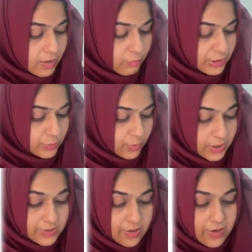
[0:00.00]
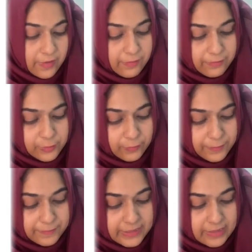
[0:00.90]
which was of
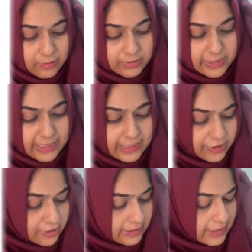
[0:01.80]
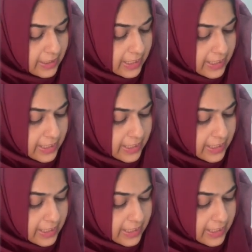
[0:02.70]
250000 initially